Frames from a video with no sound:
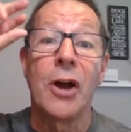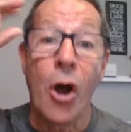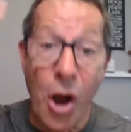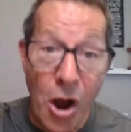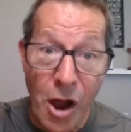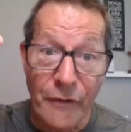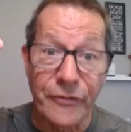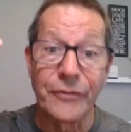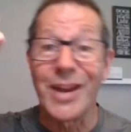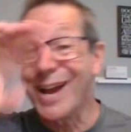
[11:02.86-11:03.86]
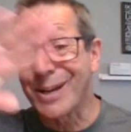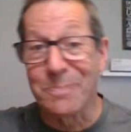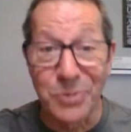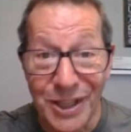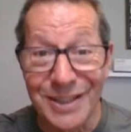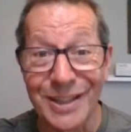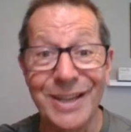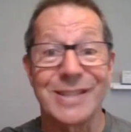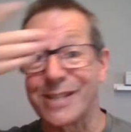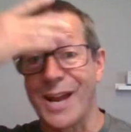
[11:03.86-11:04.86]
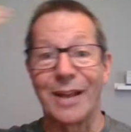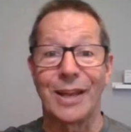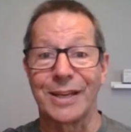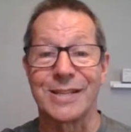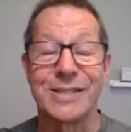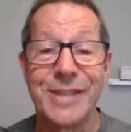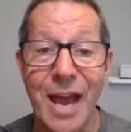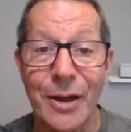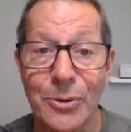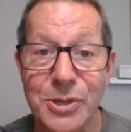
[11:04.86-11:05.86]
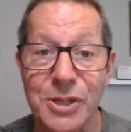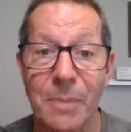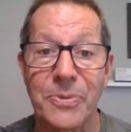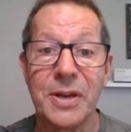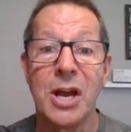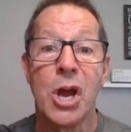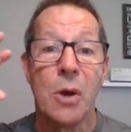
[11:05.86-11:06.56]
off. Not completely. It's not like it's dead or something,